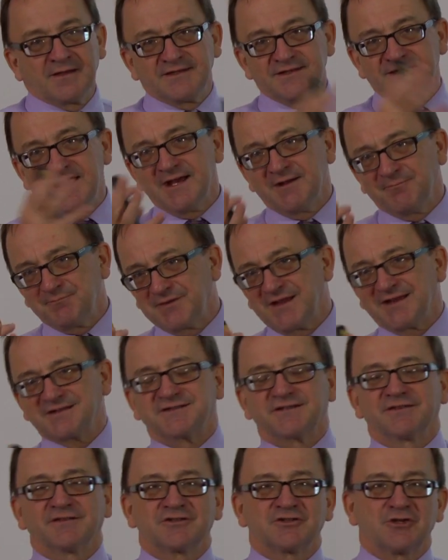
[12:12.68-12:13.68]
Yep,
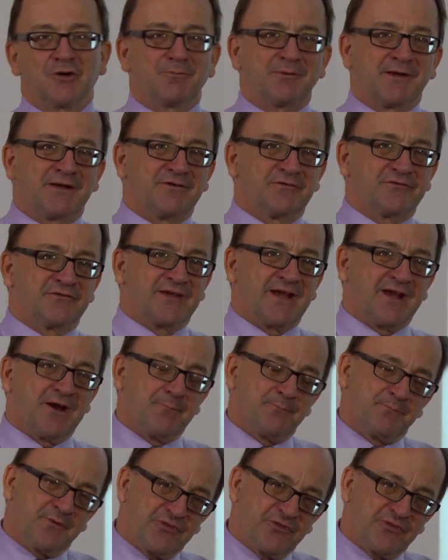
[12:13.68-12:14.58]
that's at the top end of town,